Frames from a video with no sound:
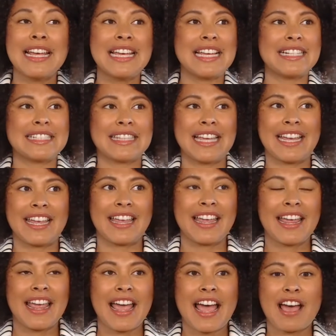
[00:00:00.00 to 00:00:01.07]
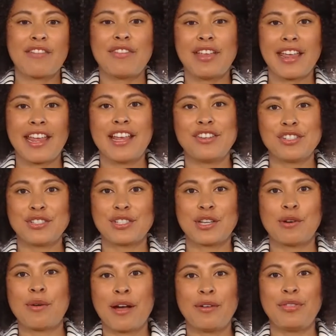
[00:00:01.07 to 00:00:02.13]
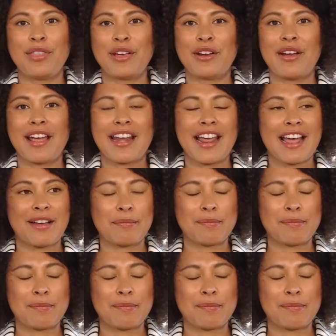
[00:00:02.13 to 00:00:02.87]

It's like having agents go out there and ha-